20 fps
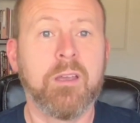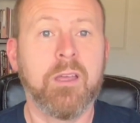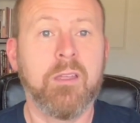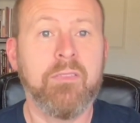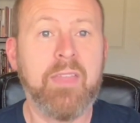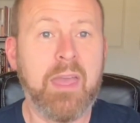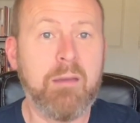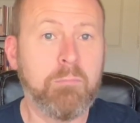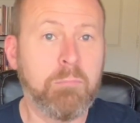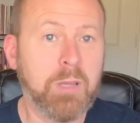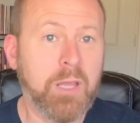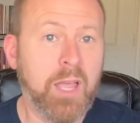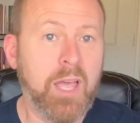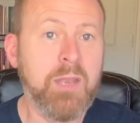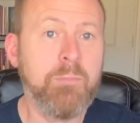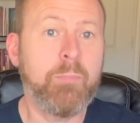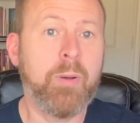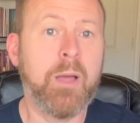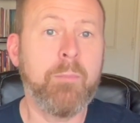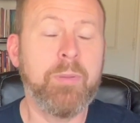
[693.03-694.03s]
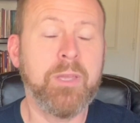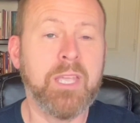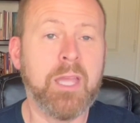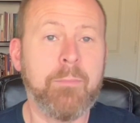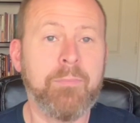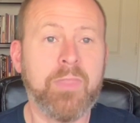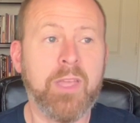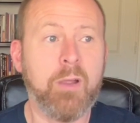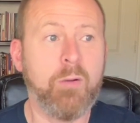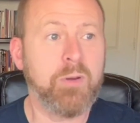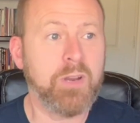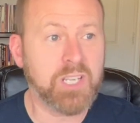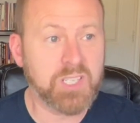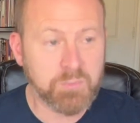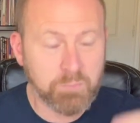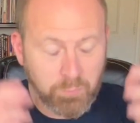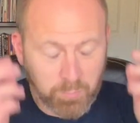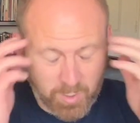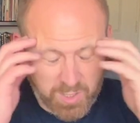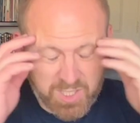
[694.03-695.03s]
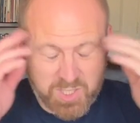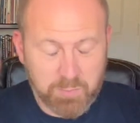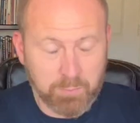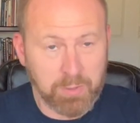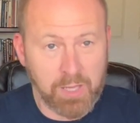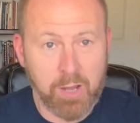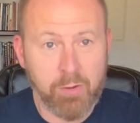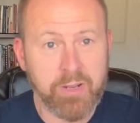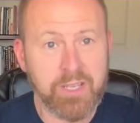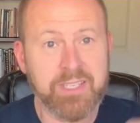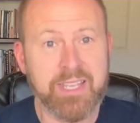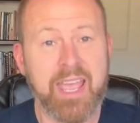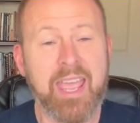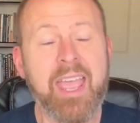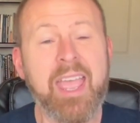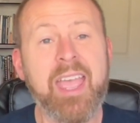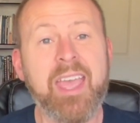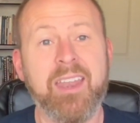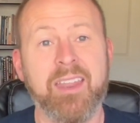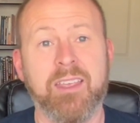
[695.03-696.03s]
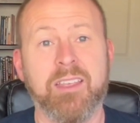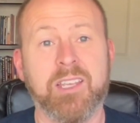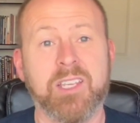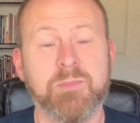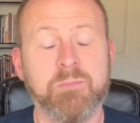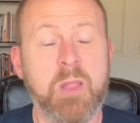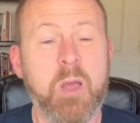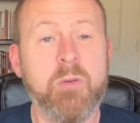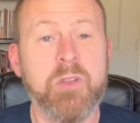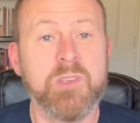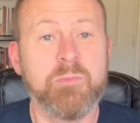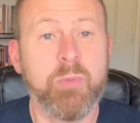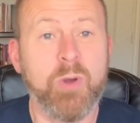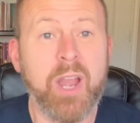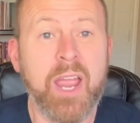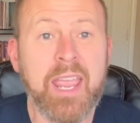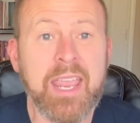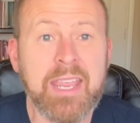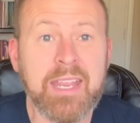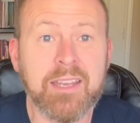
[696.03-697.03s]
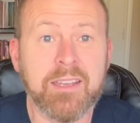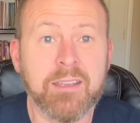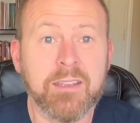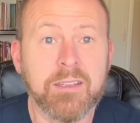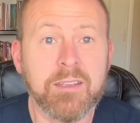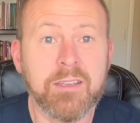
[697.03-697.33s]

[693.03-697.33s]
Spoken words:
That blood pumping up there would explode his head, explode his brain.